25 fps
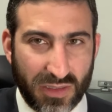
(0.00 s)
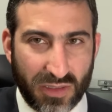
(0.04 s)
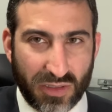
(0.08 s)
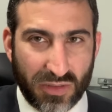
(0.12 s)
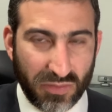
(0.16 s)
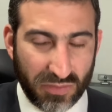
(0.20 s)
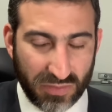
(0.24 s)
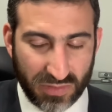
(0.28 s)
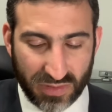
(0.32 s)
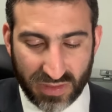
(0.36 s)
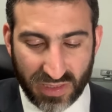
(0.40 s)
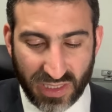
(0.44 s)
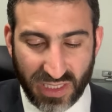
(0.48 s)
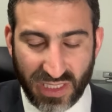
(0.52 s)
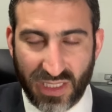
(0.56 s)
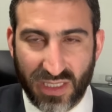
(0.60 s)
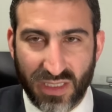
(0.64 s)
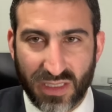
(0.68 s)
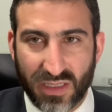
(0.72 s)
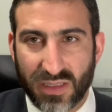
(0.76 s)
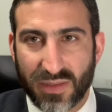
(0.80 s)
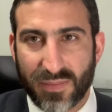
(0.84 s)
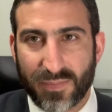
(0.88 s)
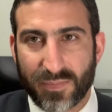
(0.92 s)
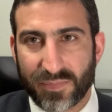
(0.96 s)

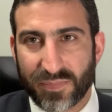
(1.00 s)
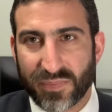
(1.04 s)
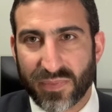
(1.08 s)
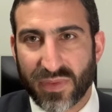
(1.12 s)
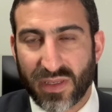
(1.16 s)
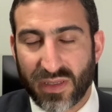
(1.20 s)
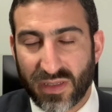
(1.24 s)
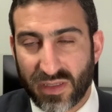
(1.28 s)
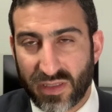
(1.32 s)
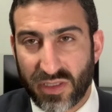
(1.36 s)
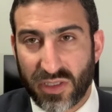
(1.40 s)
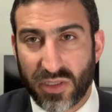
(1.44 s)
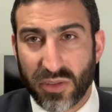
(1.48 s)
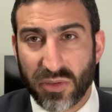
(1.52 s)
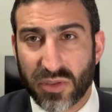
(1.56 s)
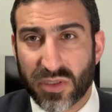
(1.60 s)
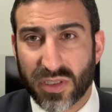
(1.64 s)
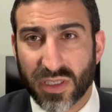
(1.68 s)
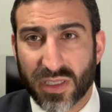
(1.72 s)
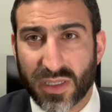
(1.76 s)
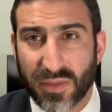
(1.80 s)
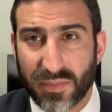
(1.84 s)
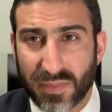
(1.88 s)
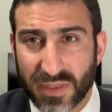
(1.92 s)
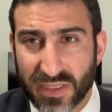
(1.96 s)
lead you to
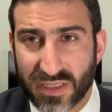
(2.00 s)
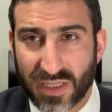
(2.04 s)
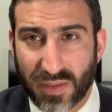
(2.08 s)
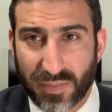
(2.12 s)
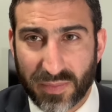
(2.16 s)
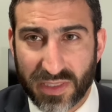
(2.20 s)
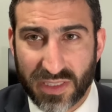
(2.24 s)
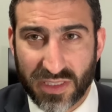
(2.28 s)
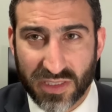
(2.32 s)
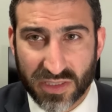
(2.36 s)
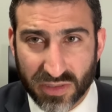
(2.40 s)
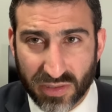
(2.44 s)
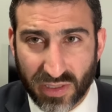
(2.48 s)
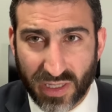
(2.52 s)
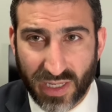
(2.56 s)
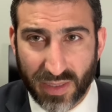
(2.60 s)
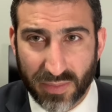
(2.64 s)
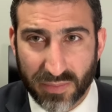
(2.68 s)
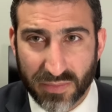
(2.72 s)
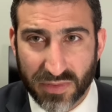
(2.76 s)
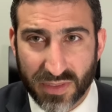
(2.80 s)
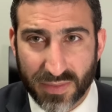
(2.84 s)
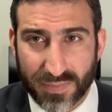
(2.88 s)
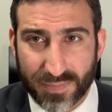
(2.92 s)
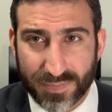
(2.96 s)
commit some of these
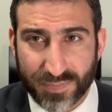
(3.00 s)
crimes.